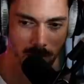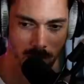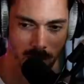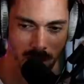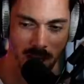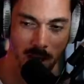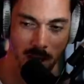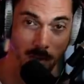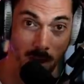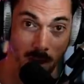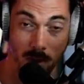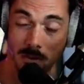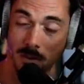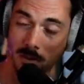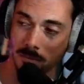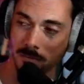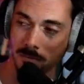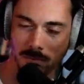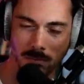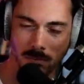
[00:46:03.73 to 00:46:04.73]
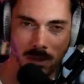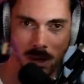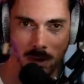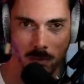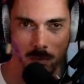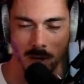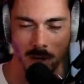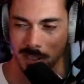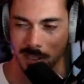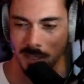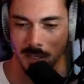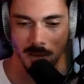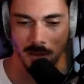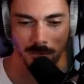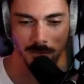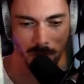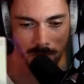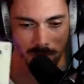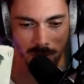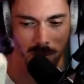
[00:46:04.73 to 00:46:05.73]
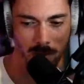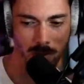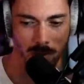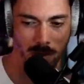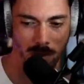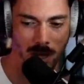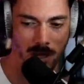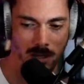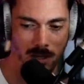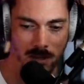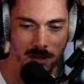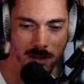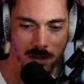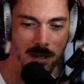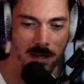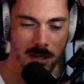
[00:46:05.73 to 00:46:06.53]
hero, ironically enough, of Snow Crash,